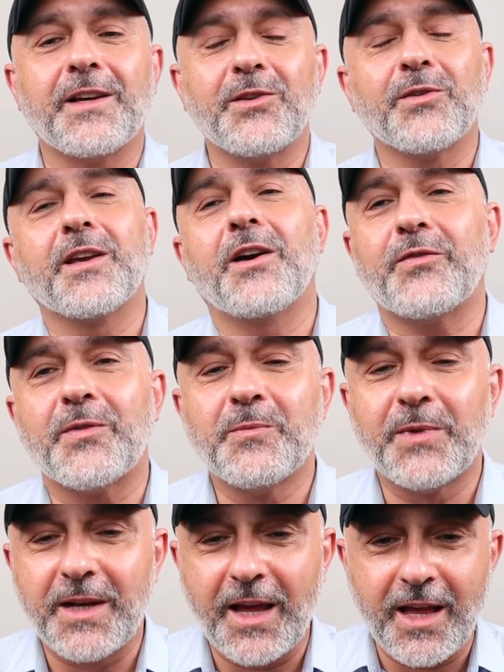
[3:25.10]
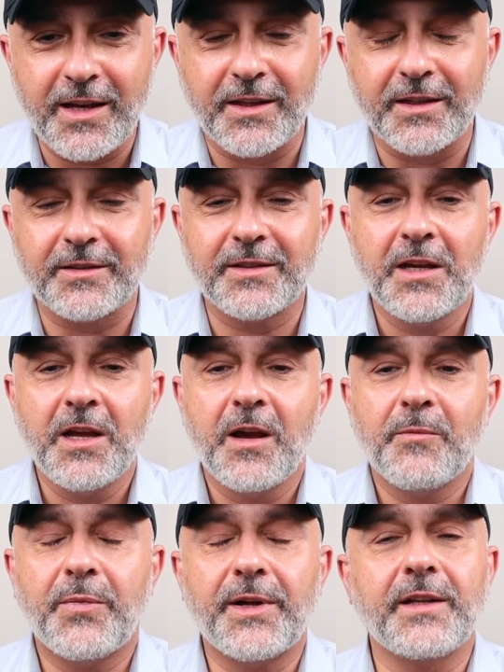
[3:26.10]
that you get from bananas.
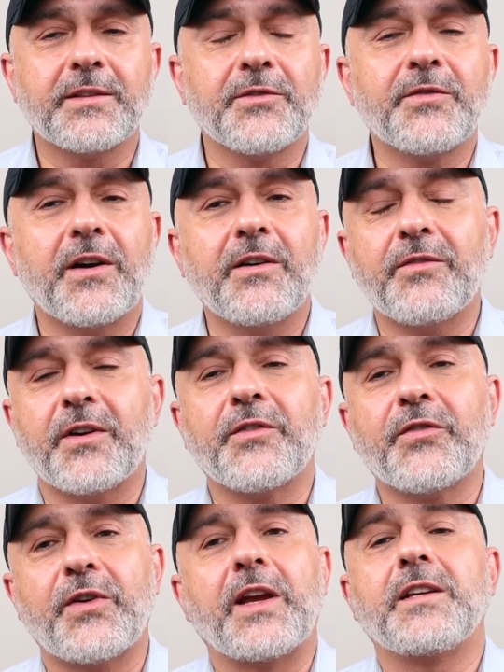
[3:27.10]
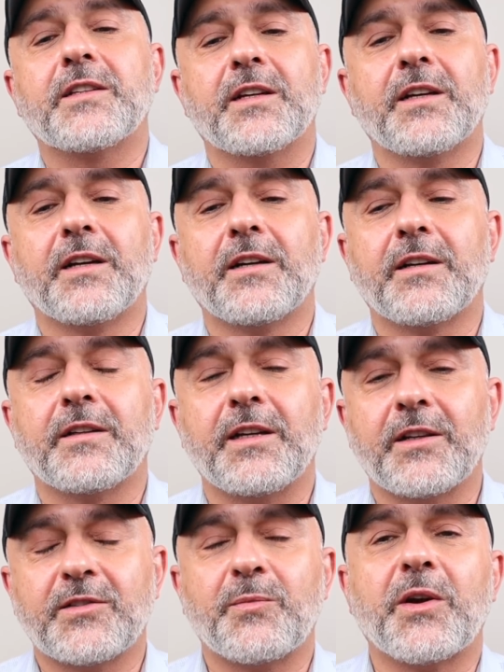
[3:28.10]
But it's a very, very faint
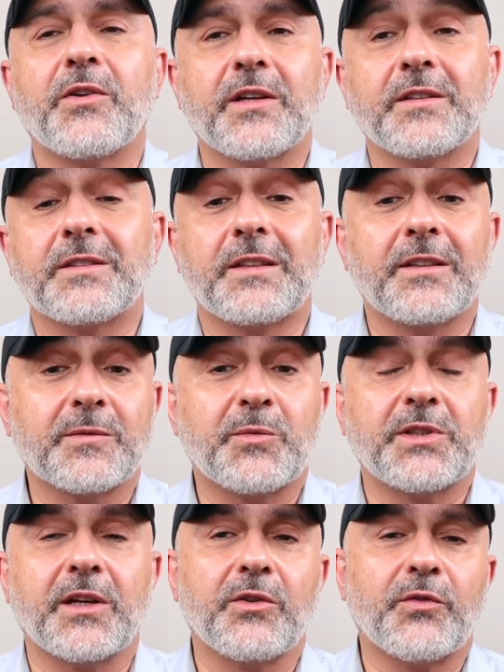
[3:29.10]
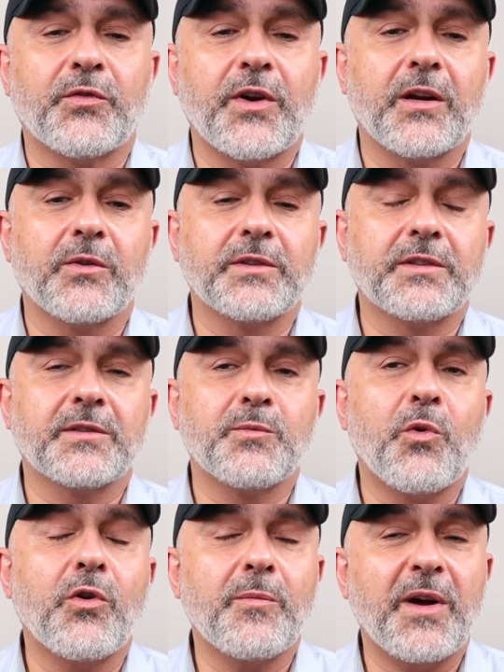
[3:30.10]
experience in this particular fragrance. It's
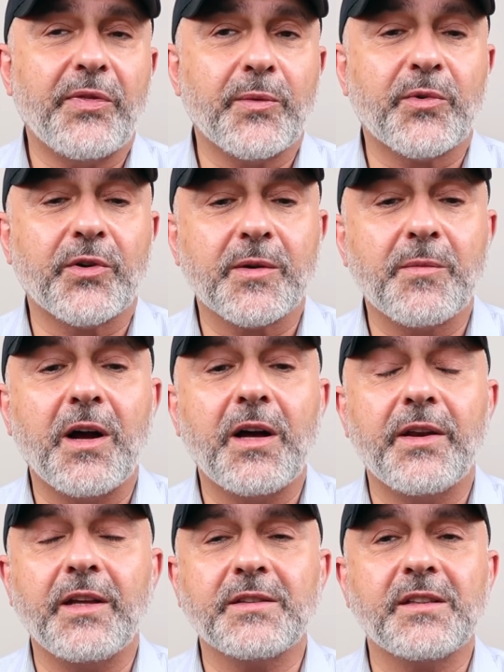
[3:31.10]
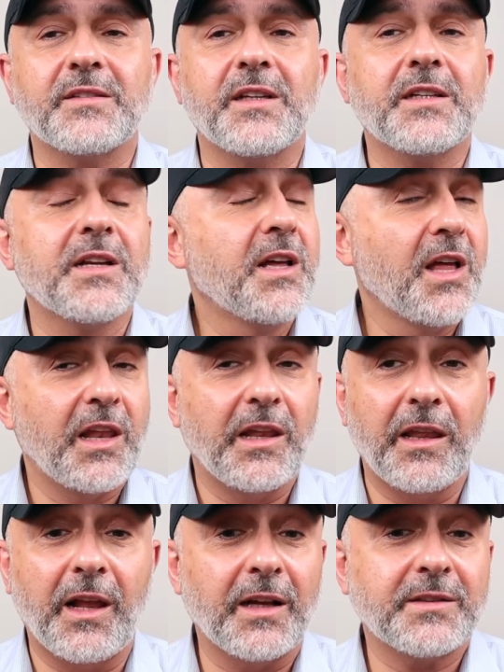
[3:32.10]
more about the bergamot, as I said,
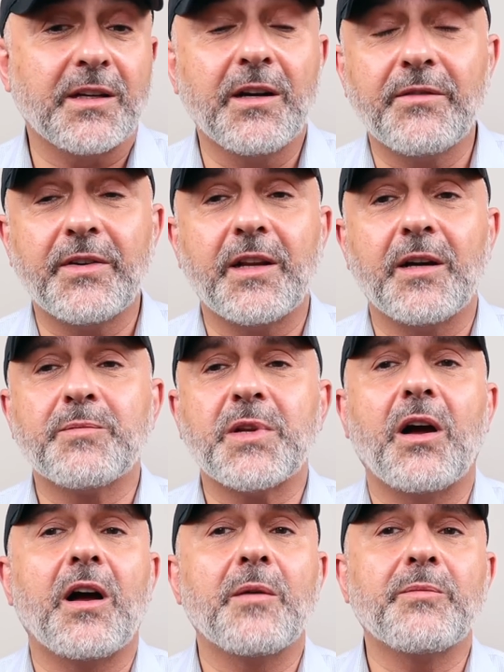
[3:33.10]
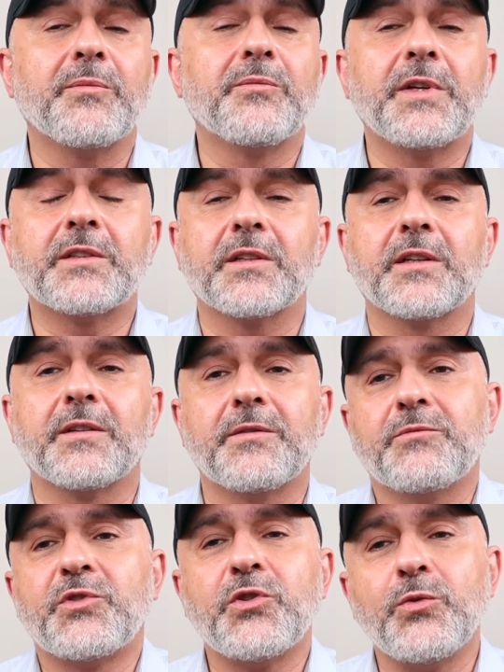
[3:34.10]
lots of it up top. It's a
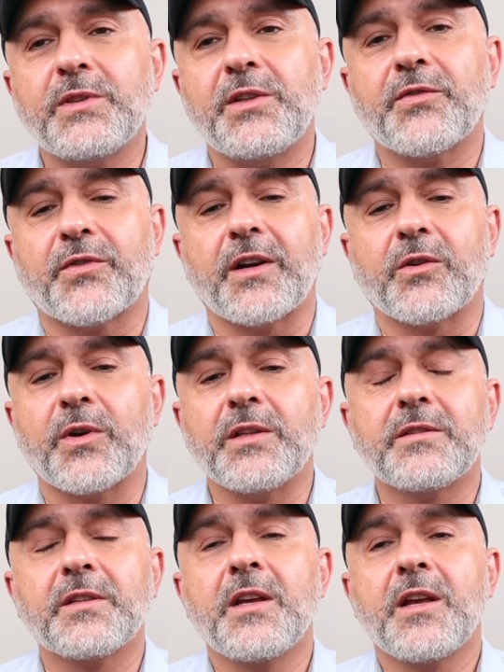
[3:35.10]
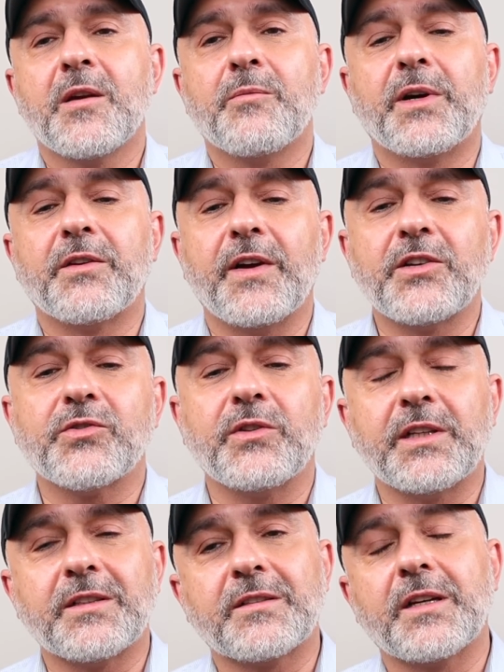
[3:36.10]
juicy fragrance, but
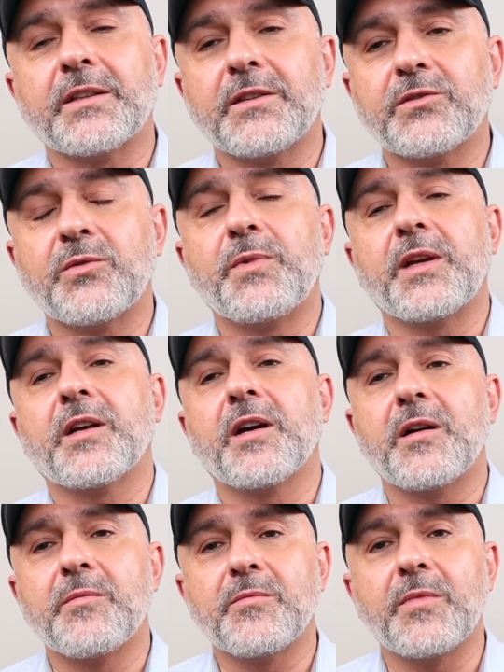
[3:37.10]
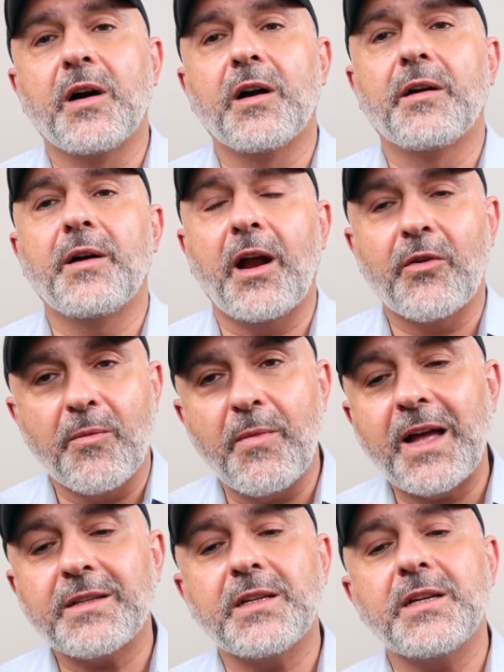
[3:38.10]
eventually it settles to become
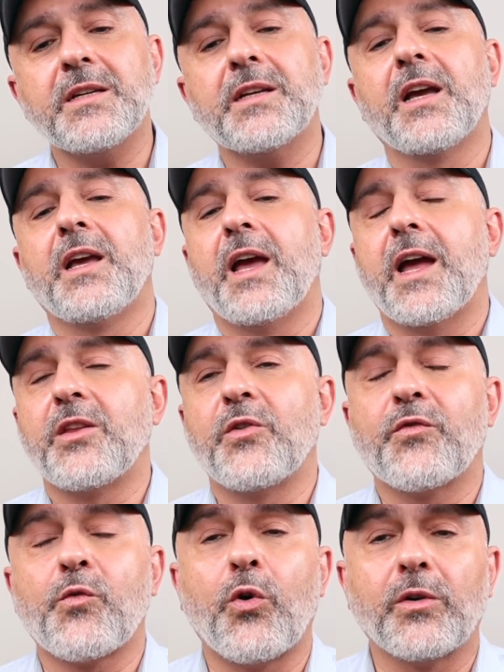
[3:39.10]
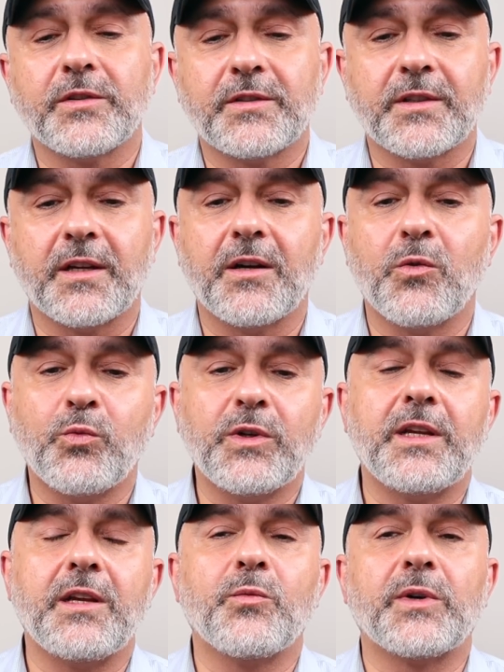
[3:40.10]
aromatic, and then of course
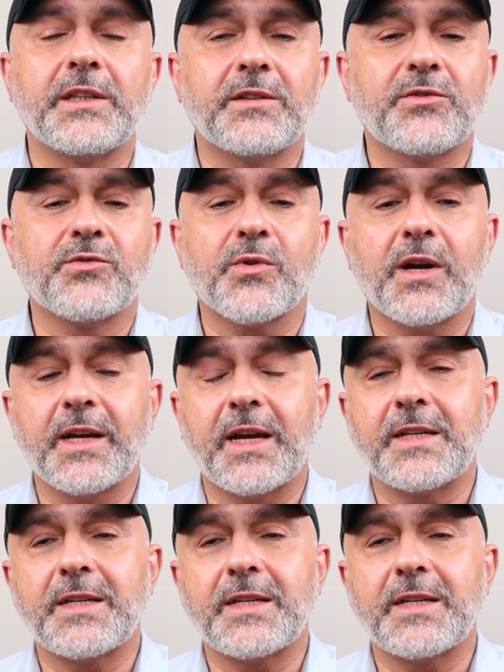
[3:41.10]
woody when it's drying